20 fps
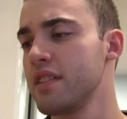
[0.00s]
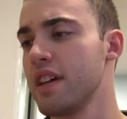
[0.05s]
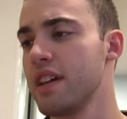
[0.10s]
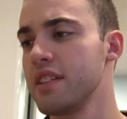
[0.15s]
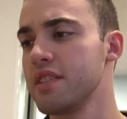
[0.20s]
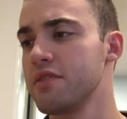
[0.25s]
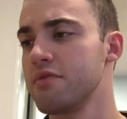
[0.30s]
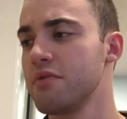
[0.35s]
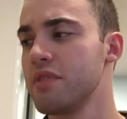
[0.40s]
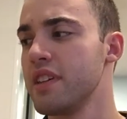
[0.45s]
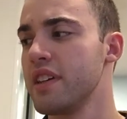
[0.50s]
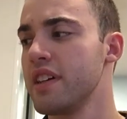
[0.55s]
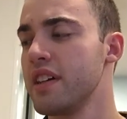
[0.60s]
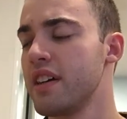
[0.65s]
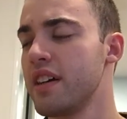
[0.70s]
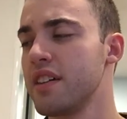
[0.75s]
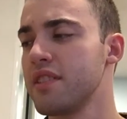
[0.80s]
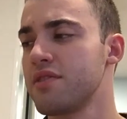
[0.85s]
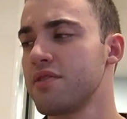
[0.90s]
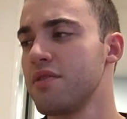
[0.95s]
that is where
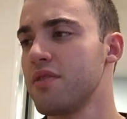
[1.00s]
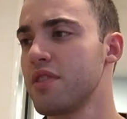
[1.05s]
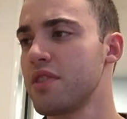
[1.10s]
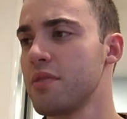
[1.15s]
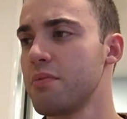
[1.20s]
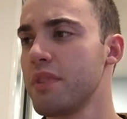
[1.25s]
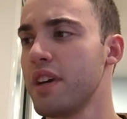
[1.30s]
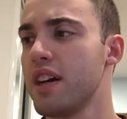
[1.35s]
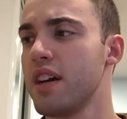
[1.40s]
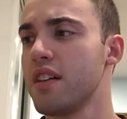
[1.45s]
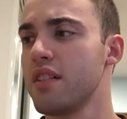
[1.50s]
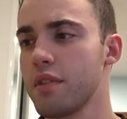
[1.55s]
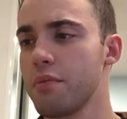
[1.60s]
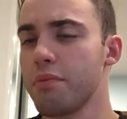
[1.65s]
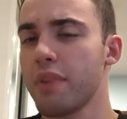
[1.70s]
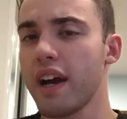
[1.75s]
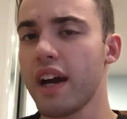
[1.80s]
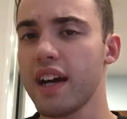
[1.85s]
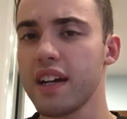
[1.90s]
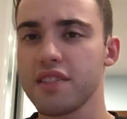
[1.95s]
I talk about the
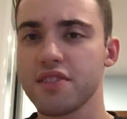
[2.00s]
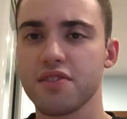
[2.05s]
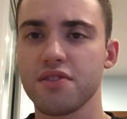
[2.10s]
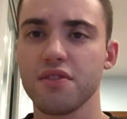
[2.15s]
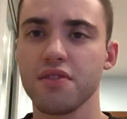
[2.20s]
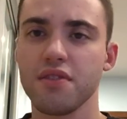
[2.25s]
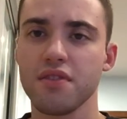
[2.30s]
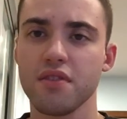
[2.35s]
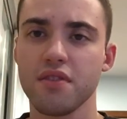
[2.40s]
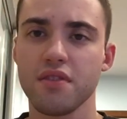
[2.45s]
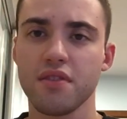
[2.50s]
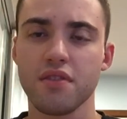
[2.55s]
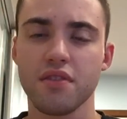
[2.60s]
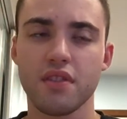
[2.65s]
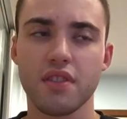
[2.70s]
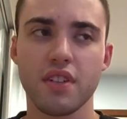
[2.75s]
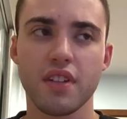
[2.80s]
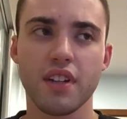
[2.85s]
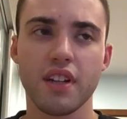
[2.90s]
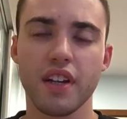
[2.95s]
pastor
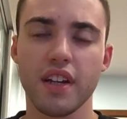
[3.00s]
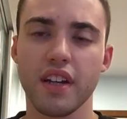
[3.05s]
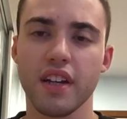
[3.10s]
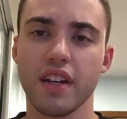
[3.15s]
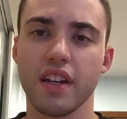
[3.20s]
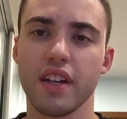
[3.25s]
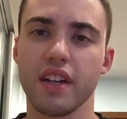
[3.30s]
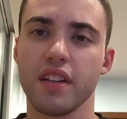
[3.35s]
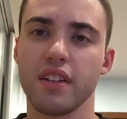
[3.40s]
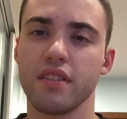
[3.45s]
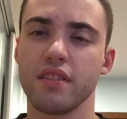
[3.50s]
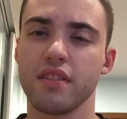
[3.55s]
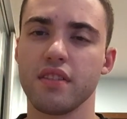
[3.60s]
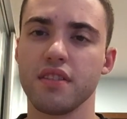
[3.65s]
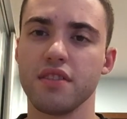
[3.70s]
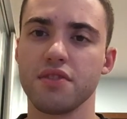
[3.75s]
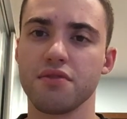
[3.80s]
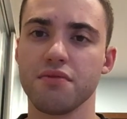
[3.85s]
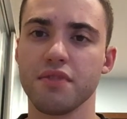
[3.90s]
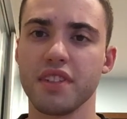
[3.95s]
and
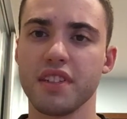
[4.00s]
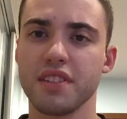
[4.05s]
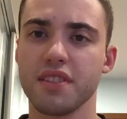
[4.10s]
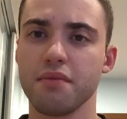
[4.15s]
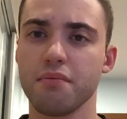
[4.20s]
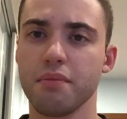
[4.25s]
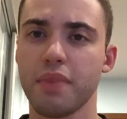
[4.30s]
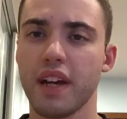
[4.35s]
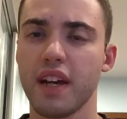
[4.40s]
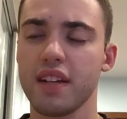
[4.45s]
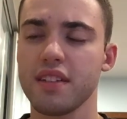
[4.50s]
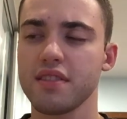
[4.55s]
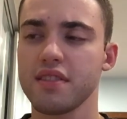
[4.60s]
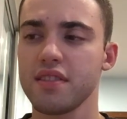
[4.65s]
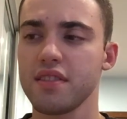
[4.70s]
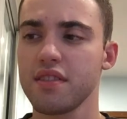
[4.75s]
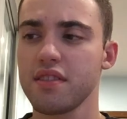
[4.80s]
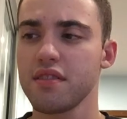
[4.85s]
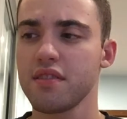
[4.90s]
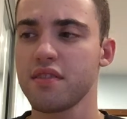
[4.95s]
his recent
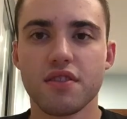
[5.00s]
passing.